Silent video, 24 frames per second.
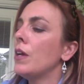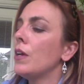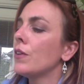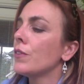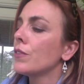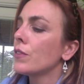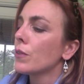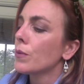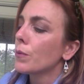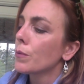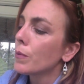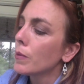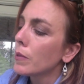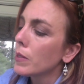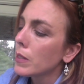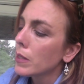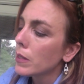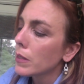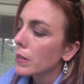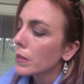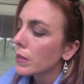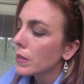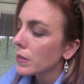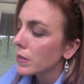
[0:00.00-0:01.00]
So
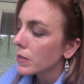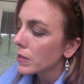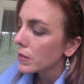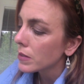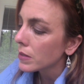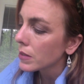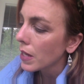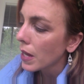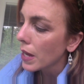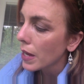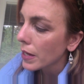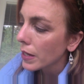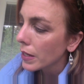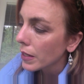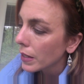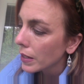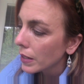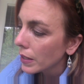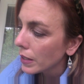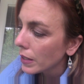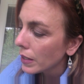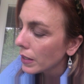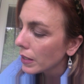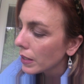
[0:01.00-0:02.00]
really this is saying
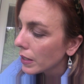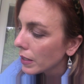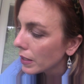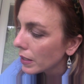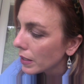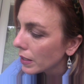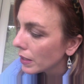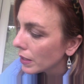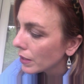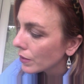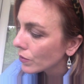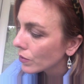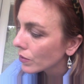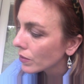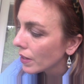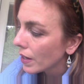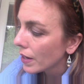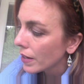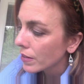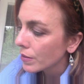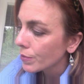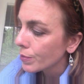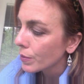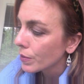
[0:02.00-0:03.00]
e to
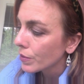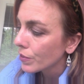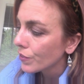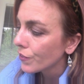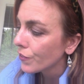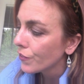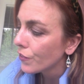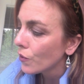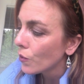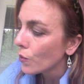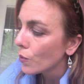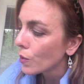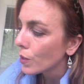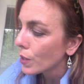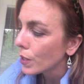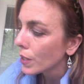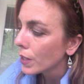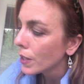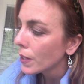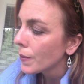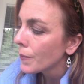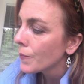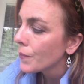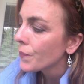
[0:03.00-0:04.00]
the x plus
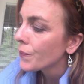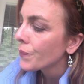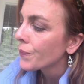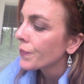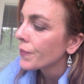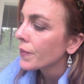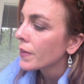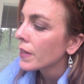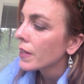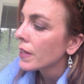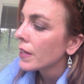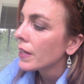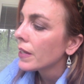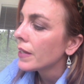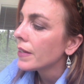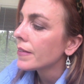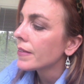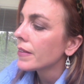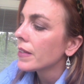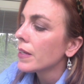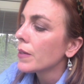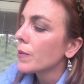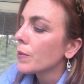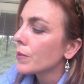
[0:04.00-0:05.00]
4
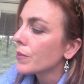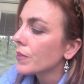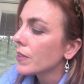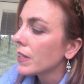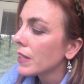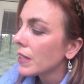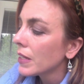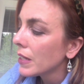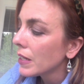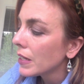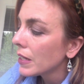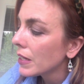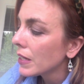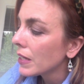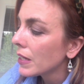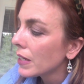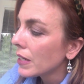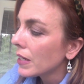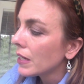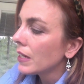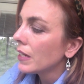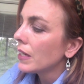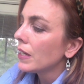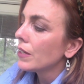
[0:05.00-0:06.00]
is equal to
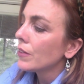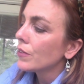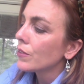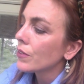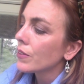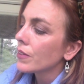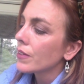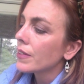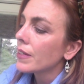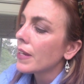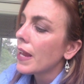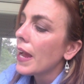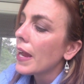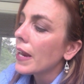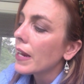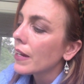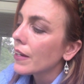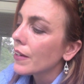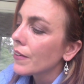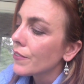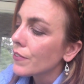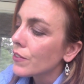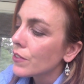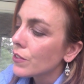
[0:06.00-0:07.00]
e to the
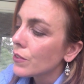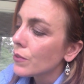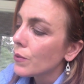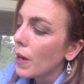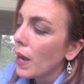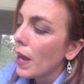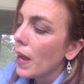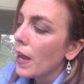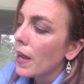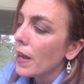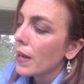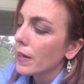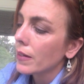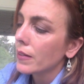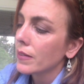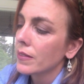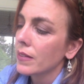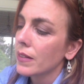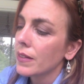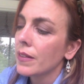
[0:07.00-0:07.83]
negative 2x.